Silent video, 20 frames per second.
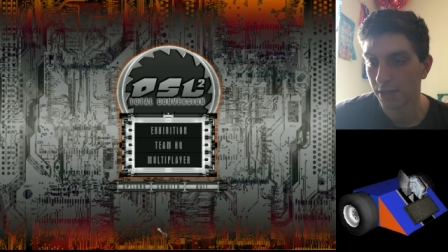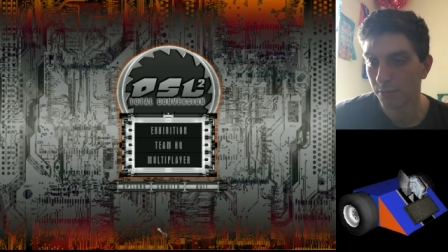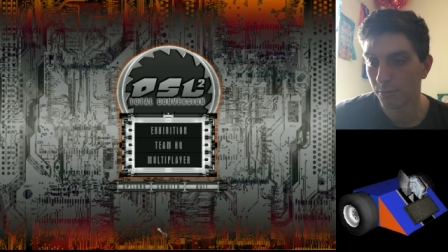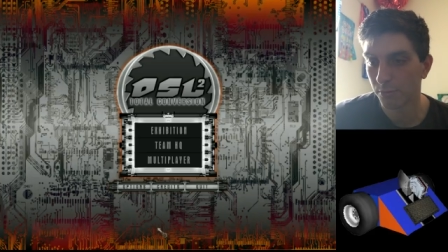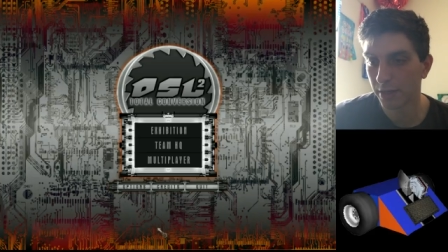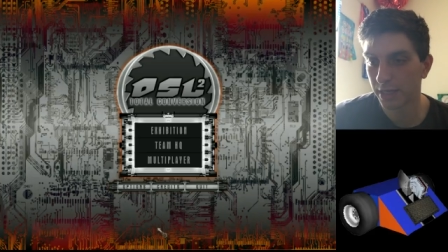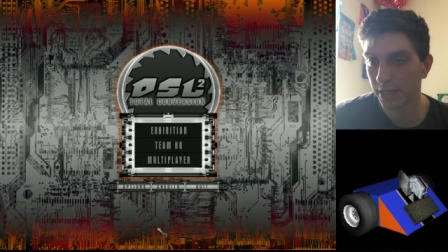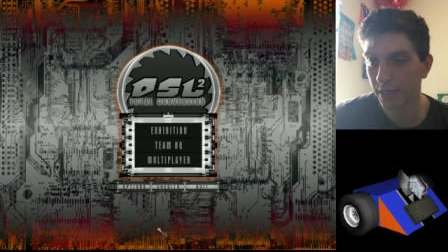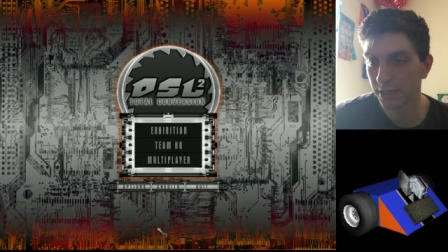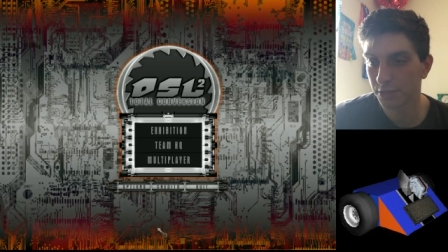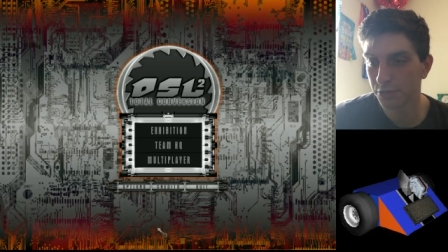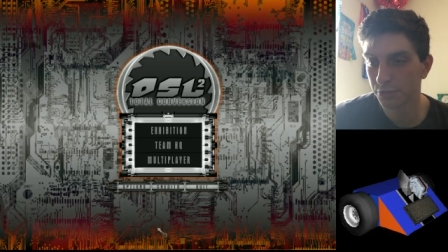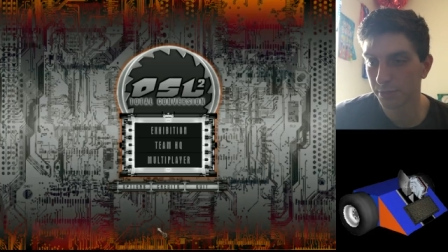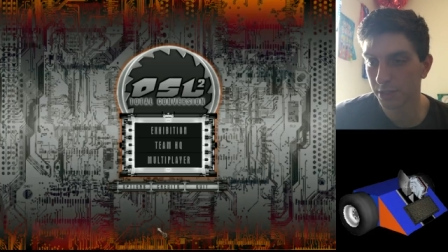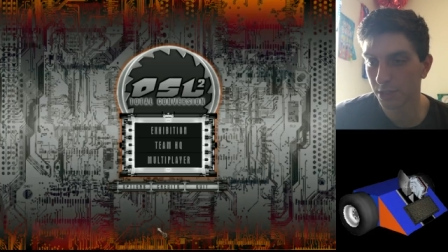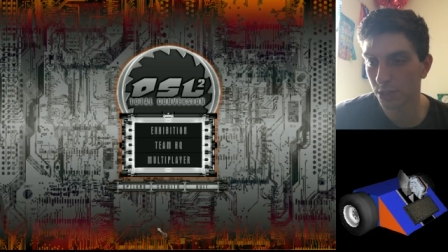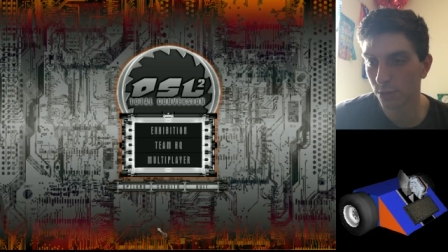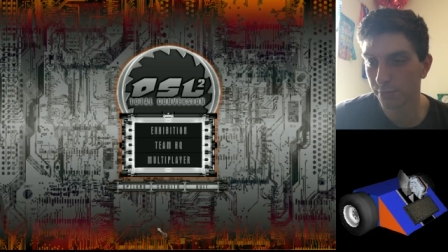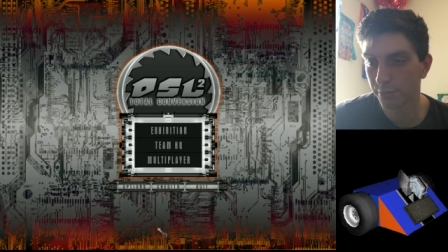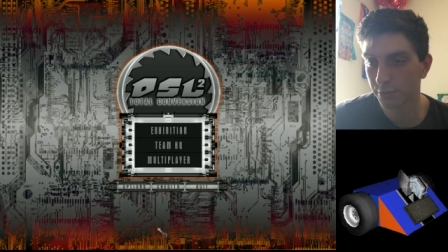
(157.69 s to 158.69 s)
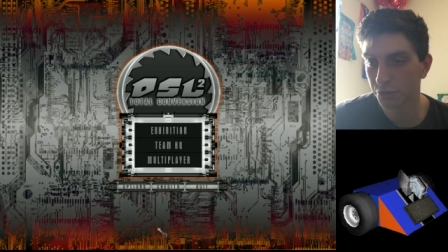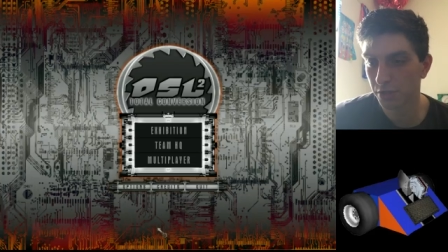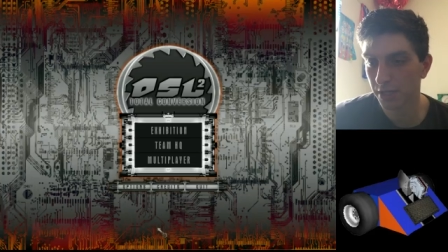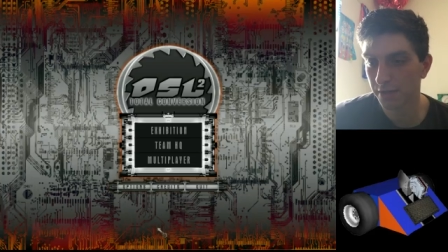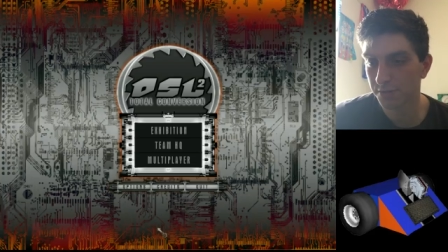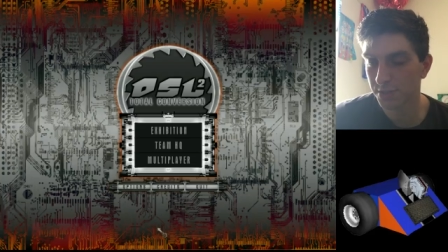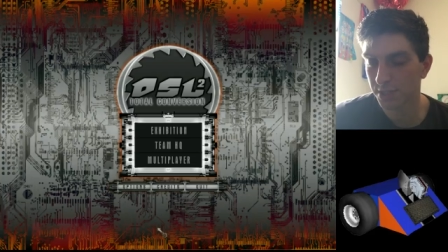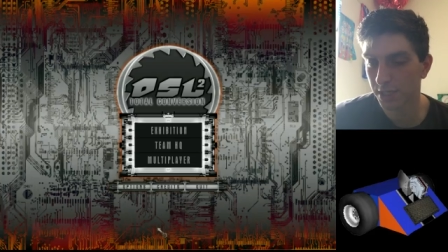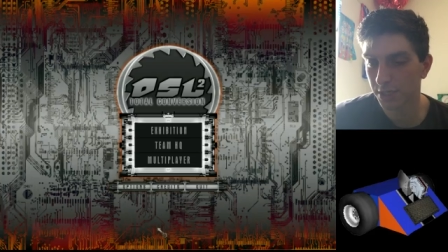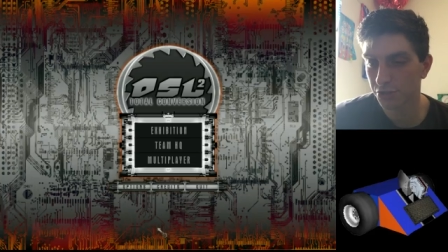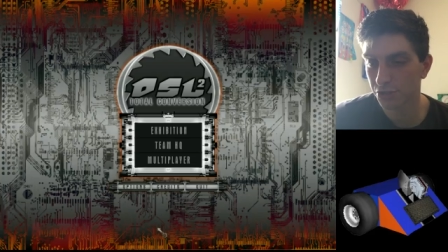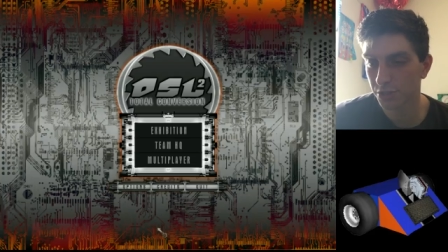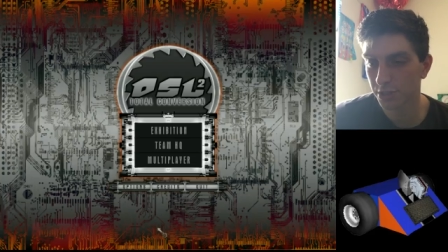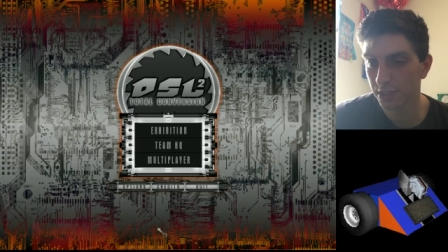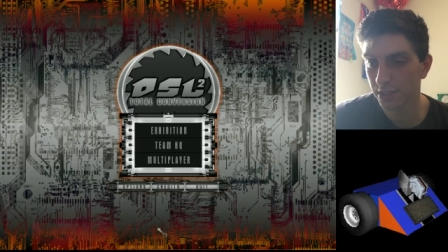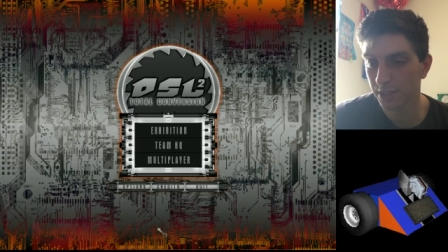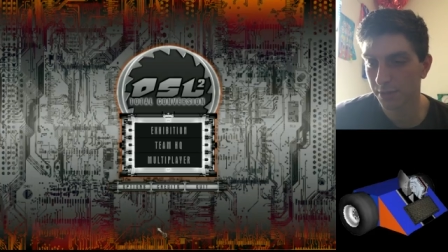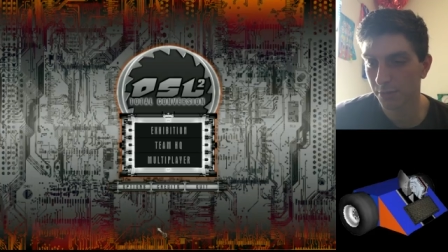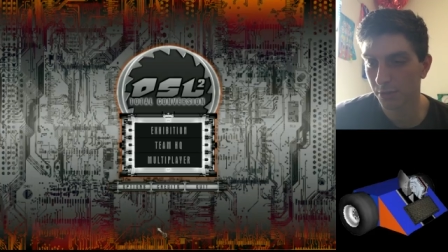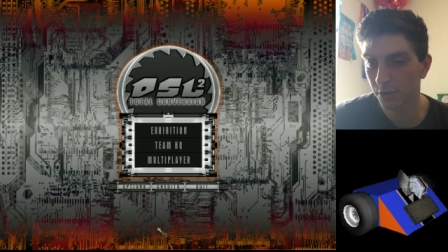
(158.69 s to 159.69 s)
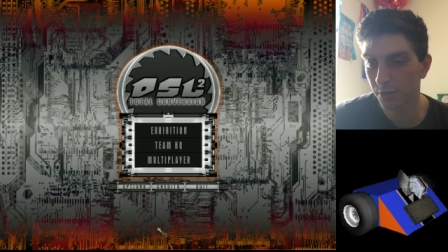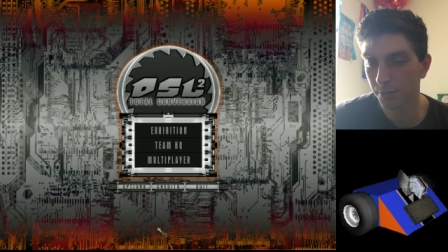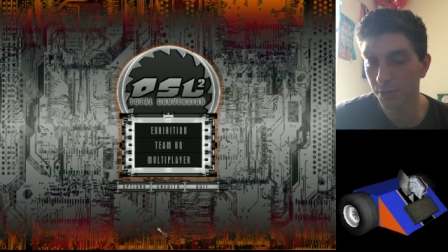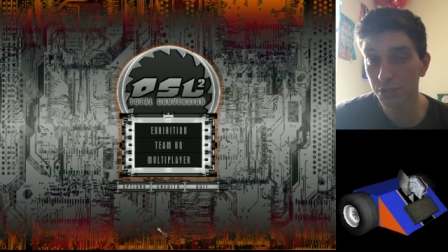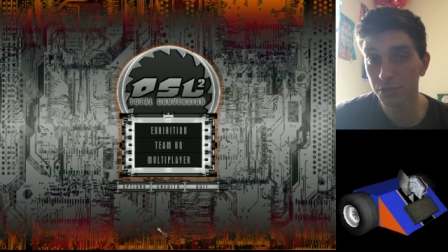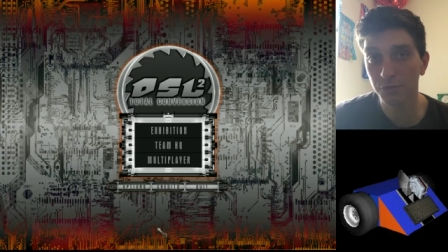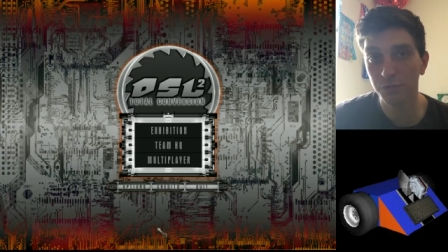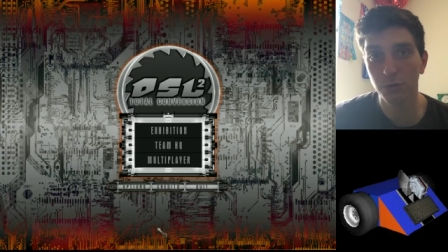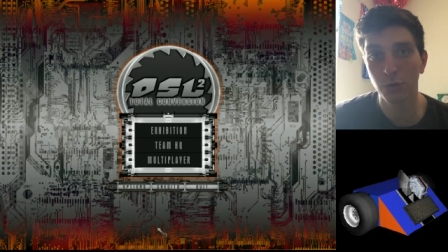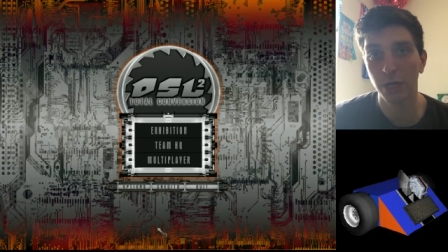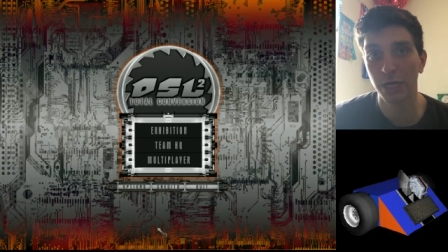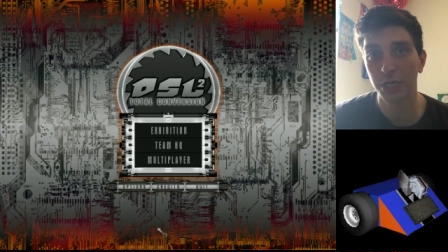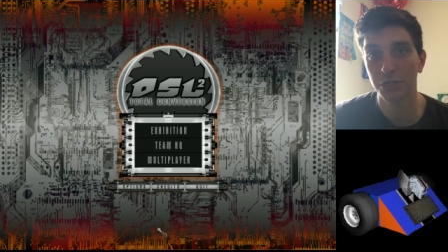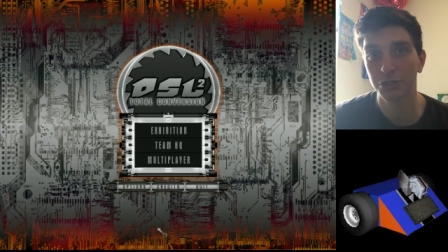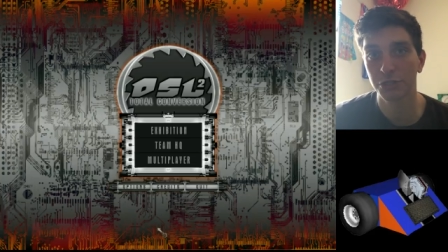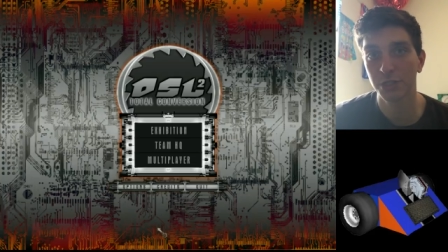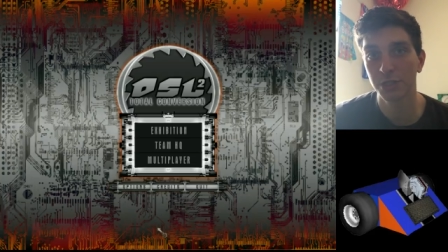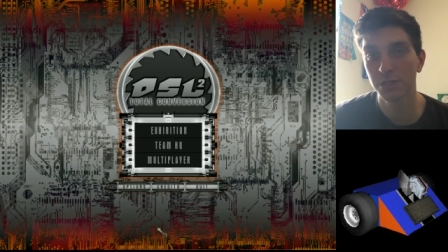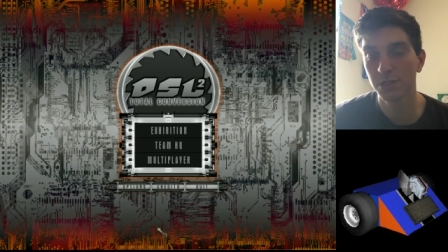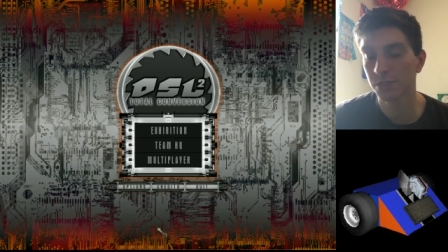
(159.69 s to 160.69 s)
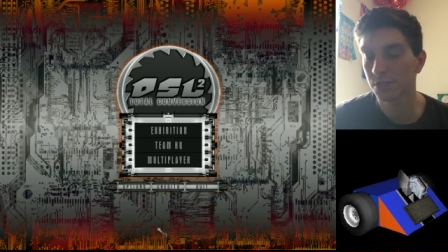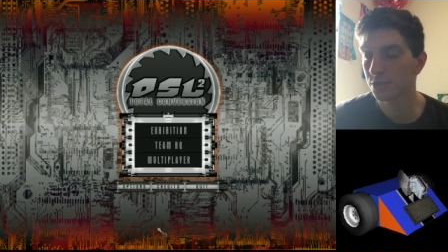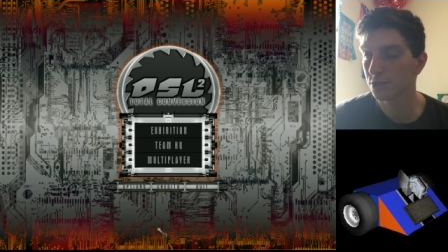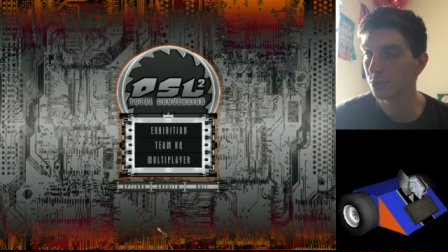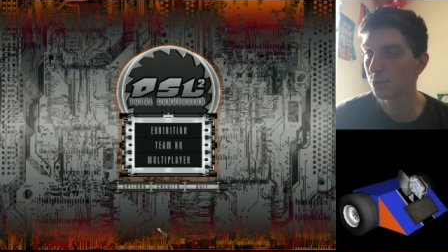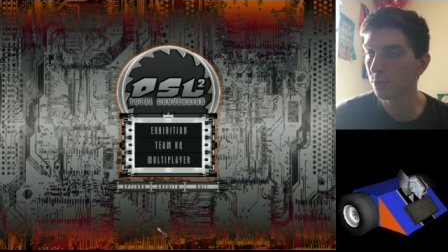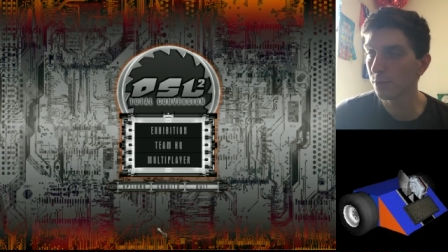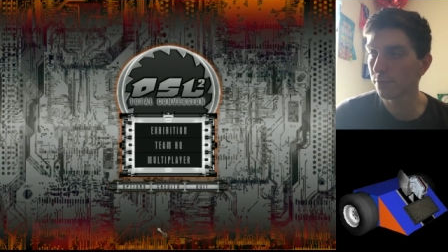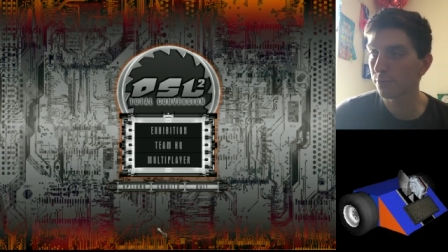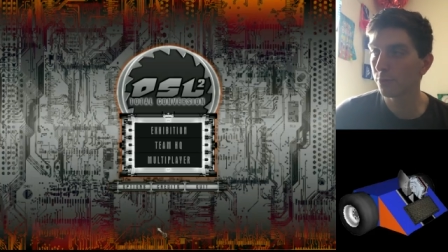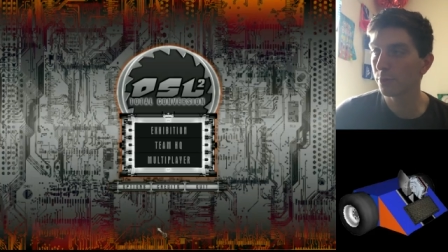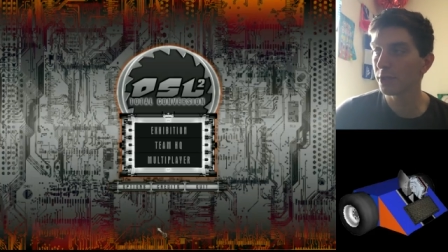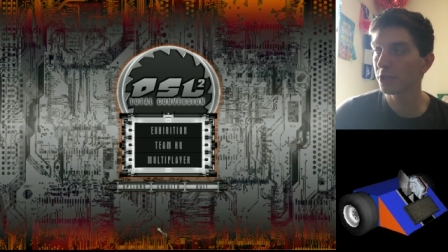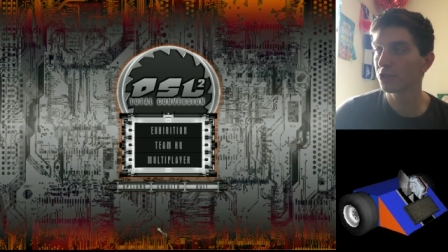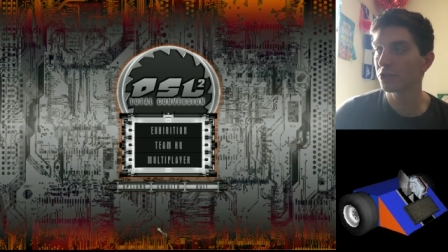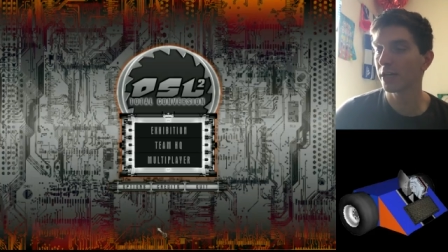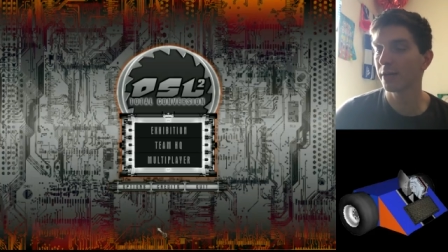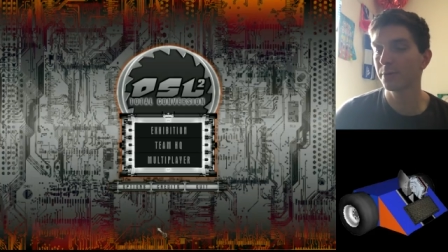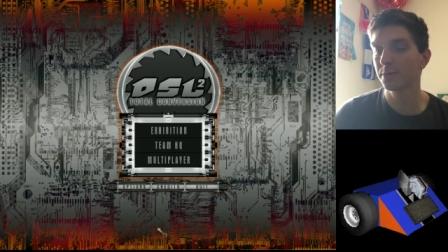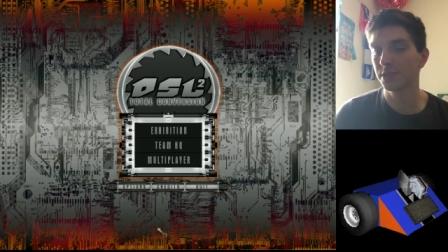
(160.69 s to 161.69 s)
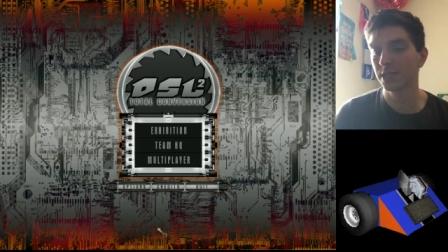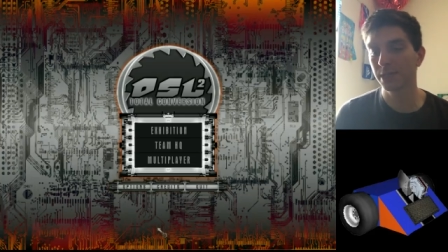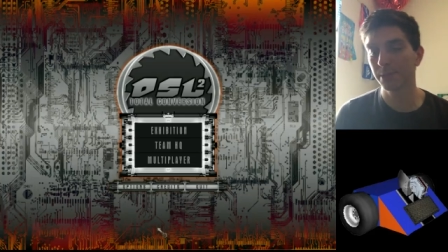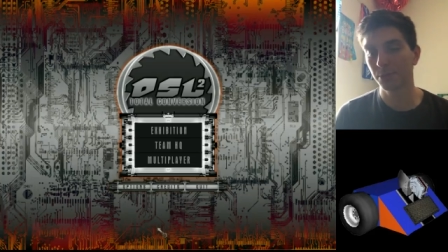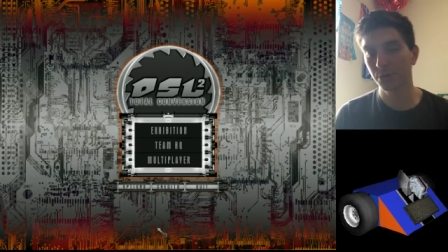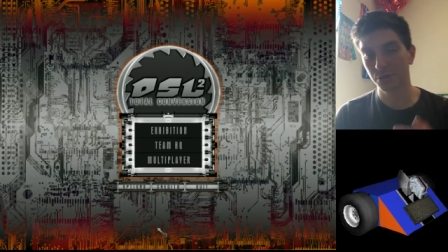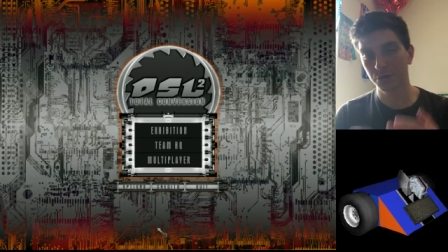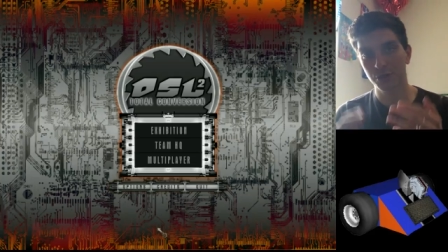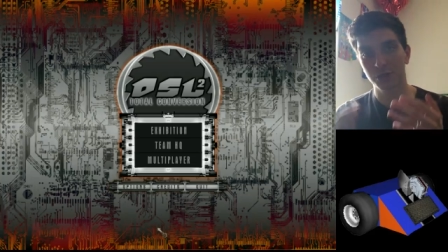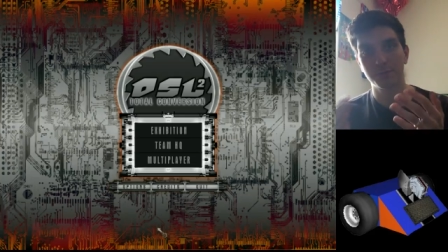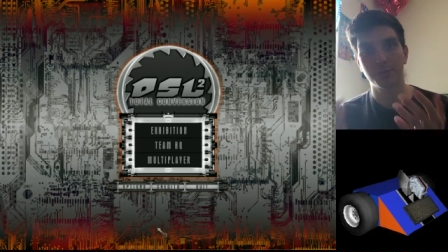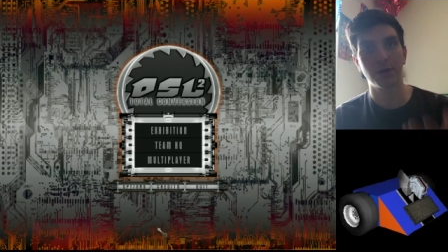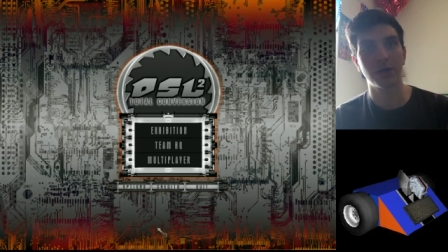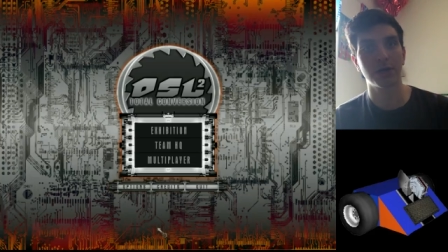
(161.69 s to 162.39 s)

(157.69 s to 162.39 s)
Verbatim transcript: when doing Overdrive section, there were a bunch of crashes, two of which I was able to just